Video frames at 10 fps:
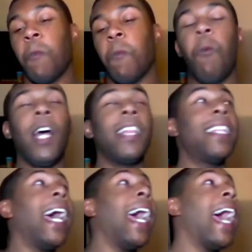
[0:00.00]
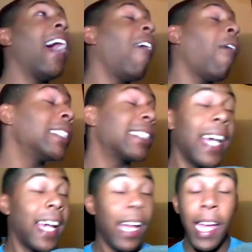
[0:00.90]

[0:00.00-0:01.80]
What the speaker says: what the hell was that?